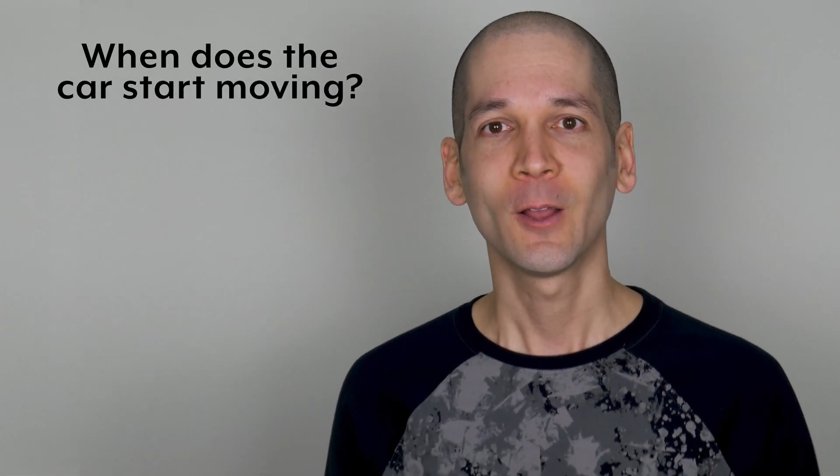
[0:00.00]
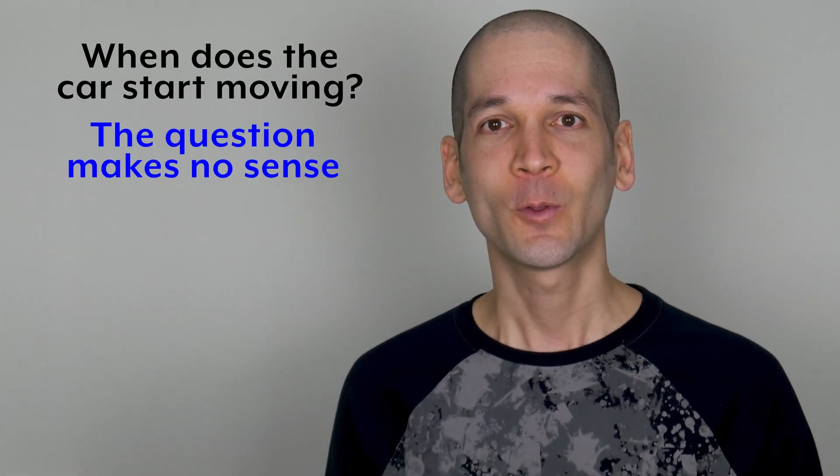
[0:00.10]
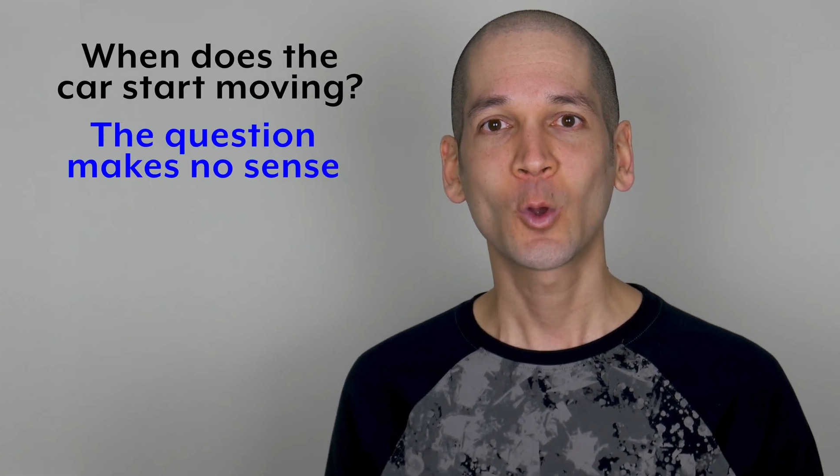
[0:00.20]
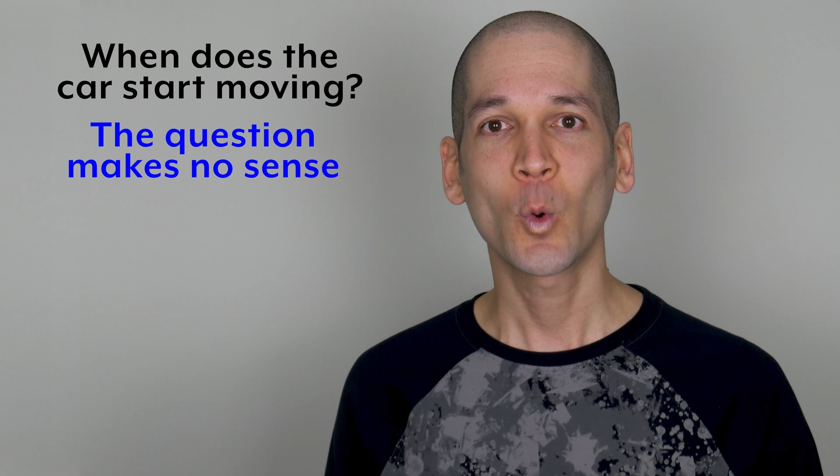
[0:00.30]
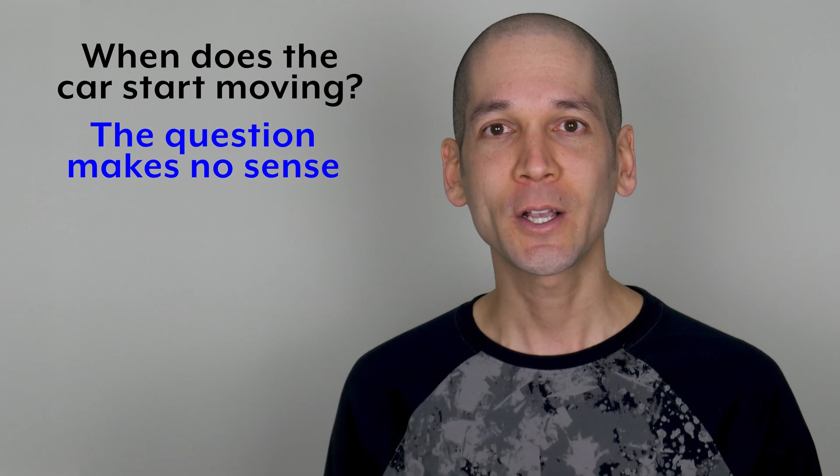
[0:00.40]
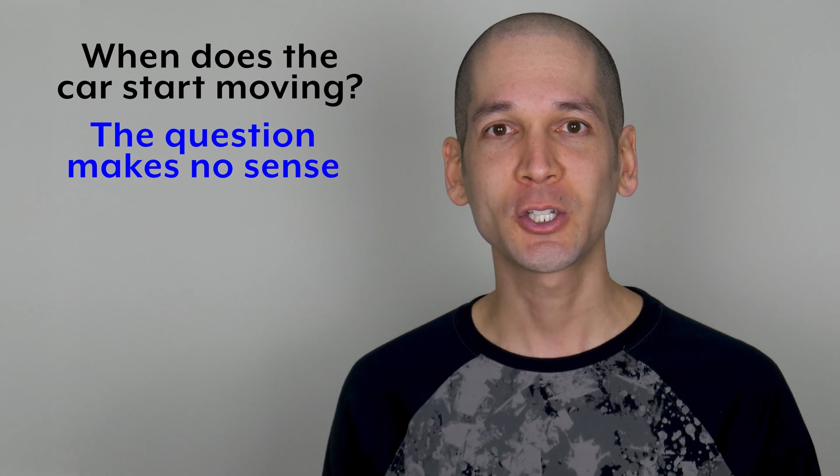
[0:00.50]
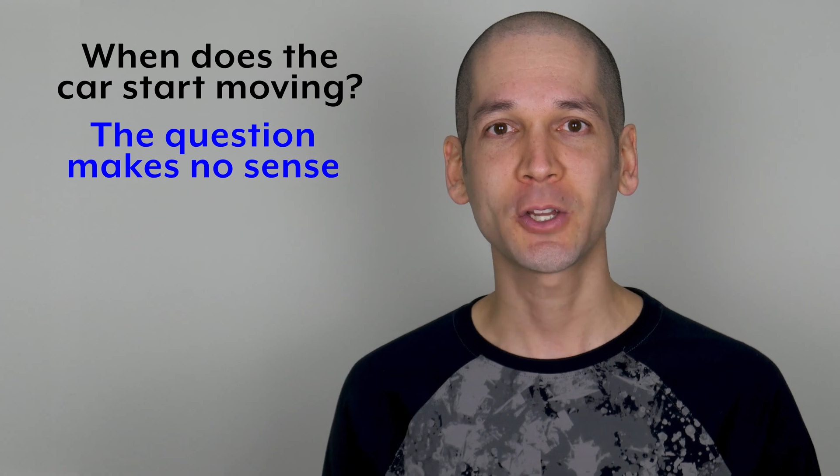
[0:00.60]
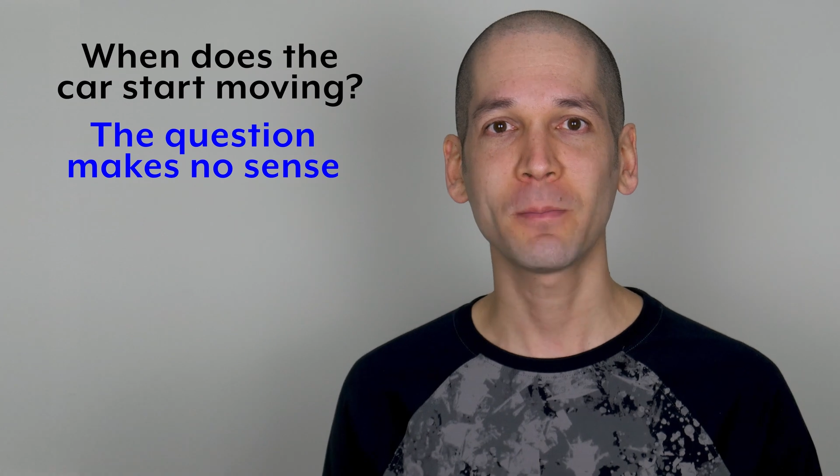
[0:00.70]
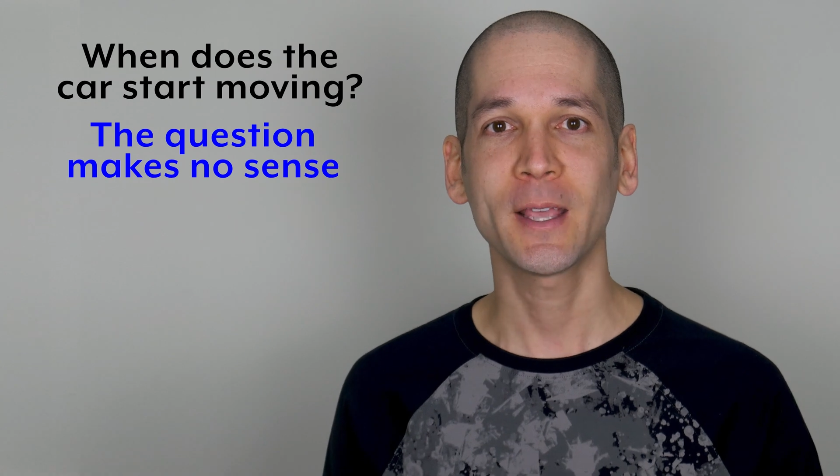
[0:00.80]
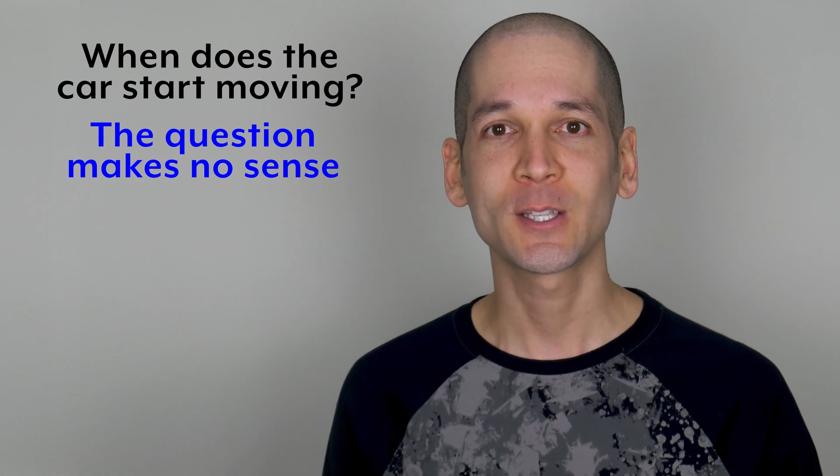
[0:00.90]
The
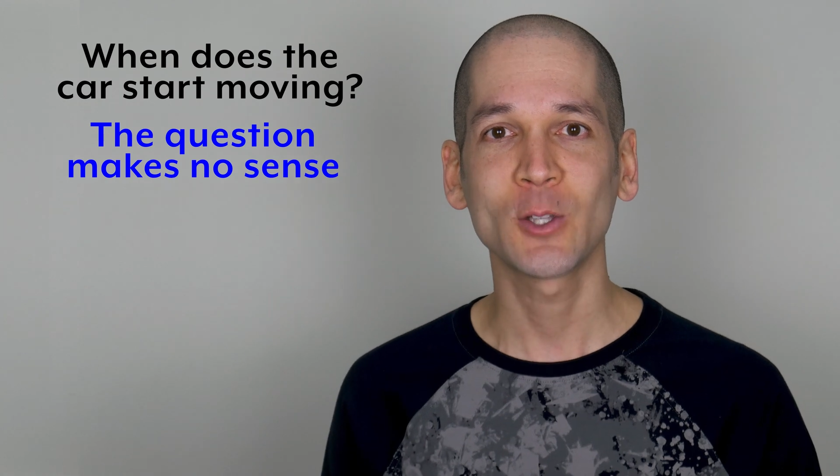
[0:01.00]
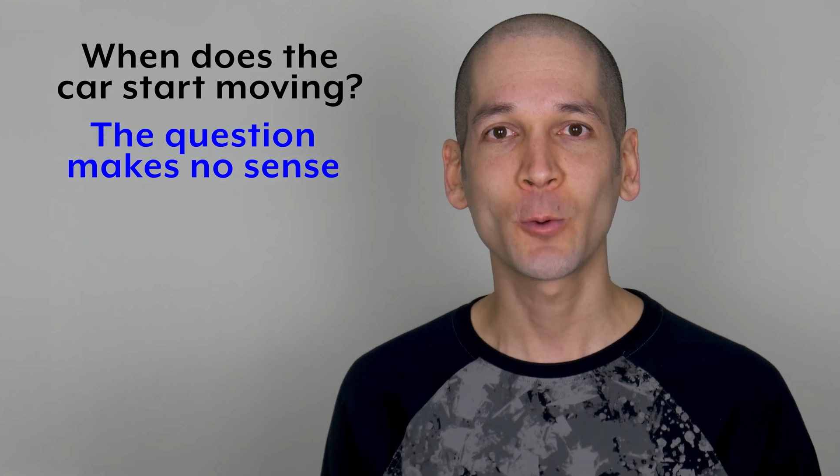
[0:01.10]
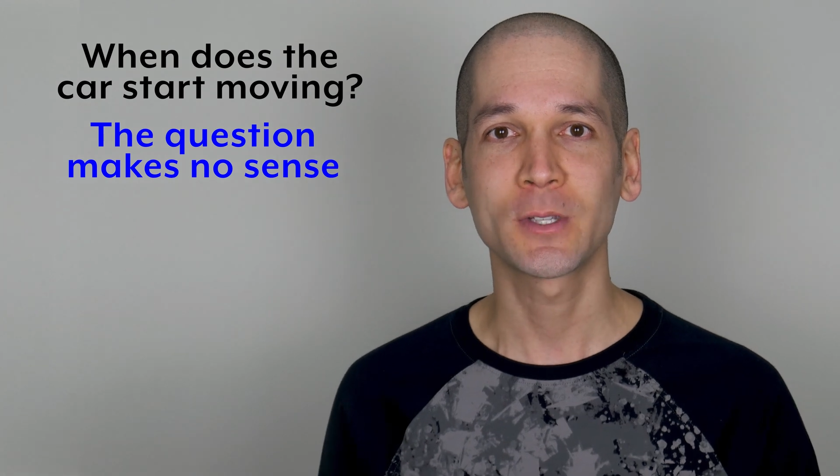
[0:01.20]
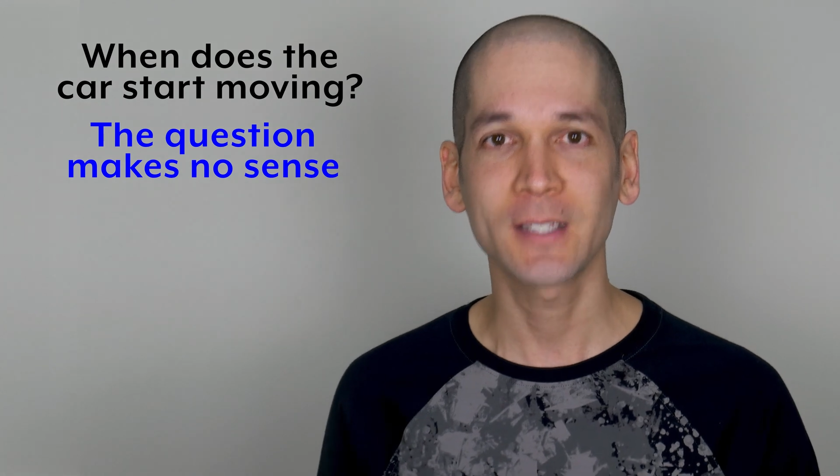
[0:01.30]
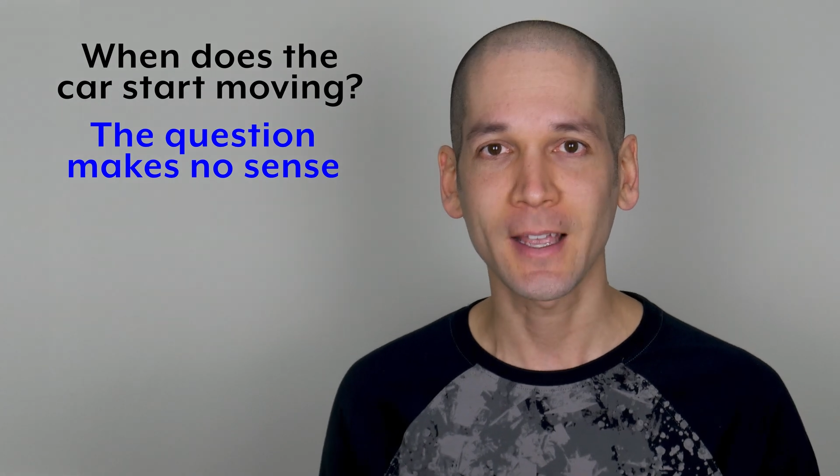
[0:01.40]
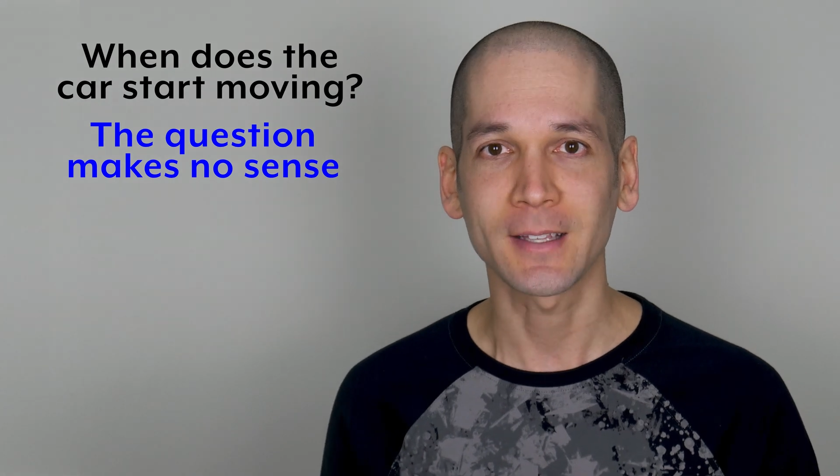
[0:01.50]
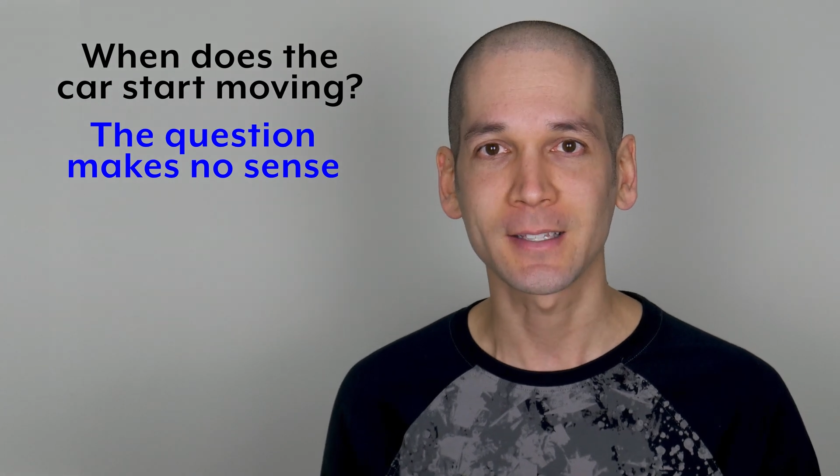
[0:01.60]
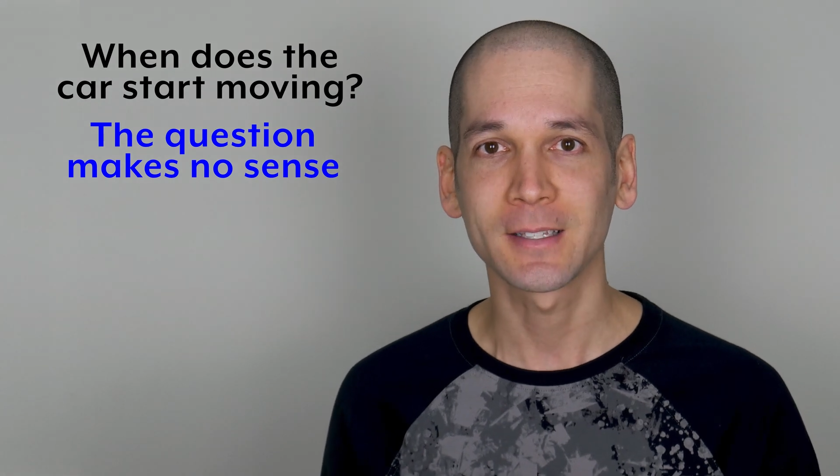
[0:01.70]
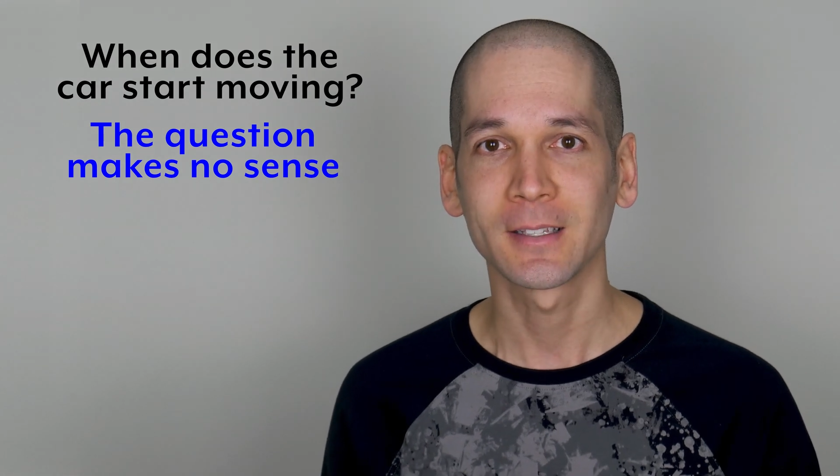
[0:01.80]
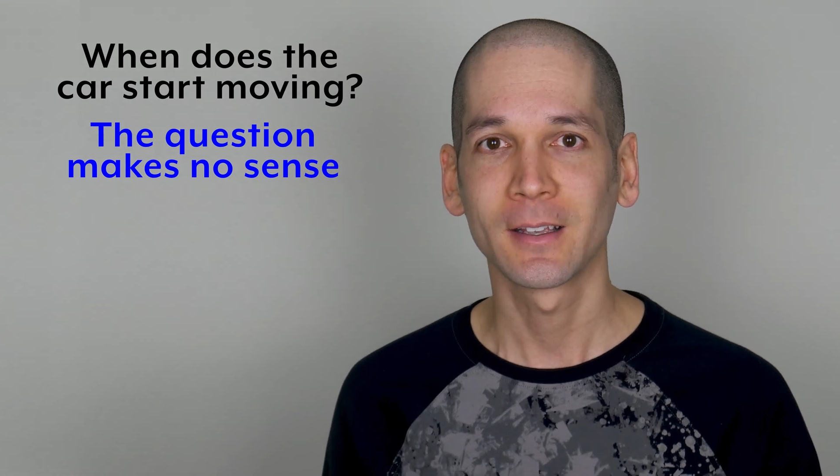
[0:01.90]
question makes no
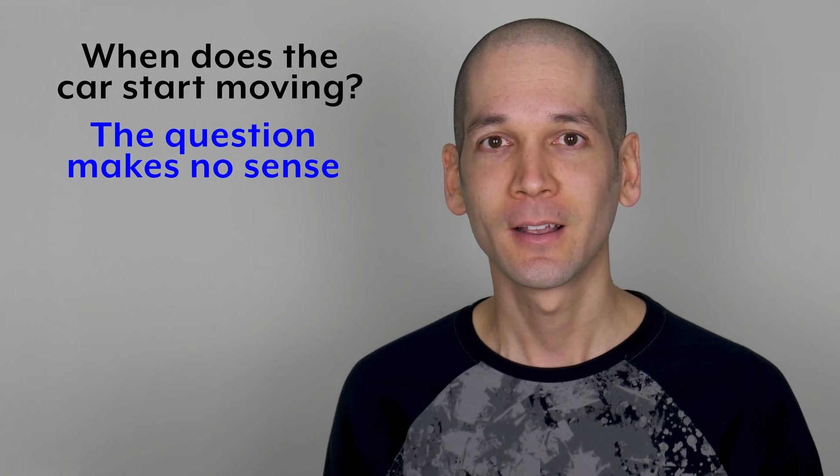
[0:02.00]
sense